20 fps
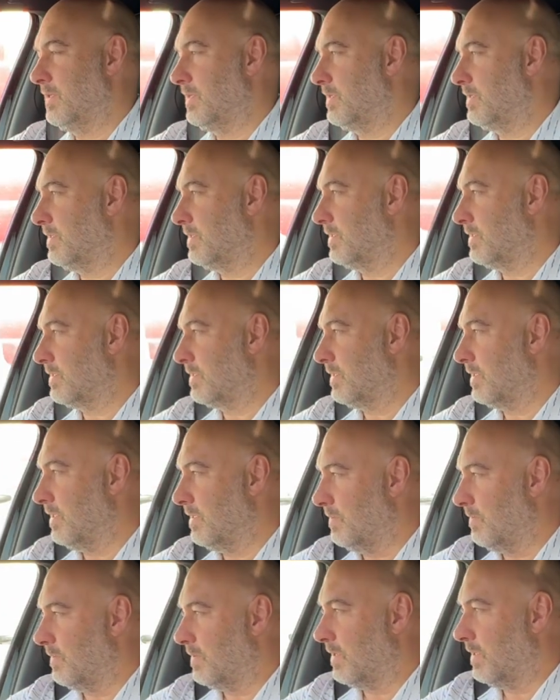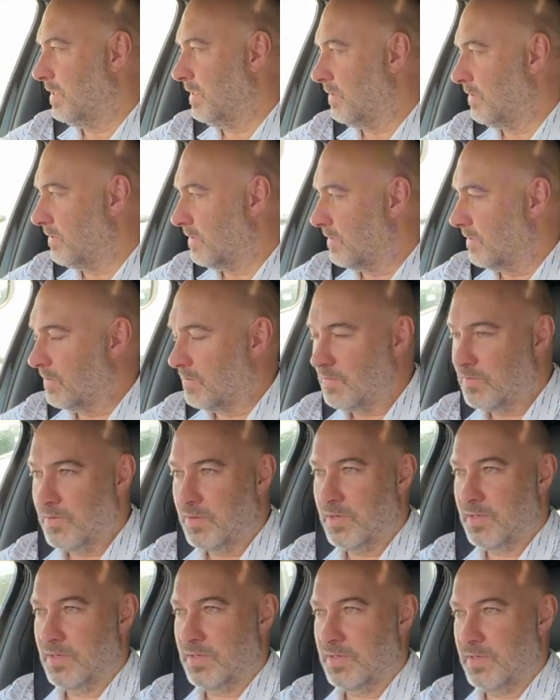It says keep clear. I don't know
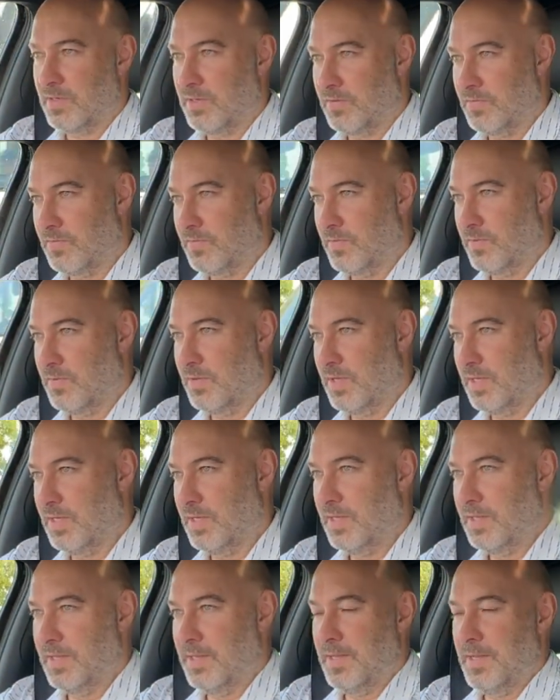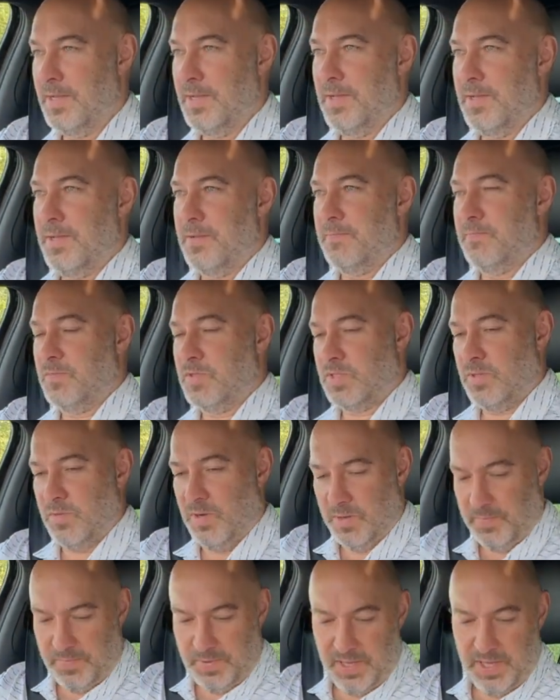why. I'm going to go through here. So
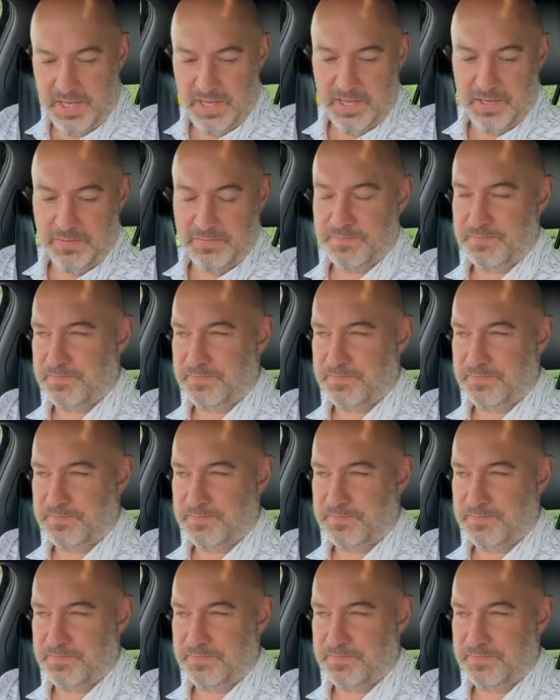up here,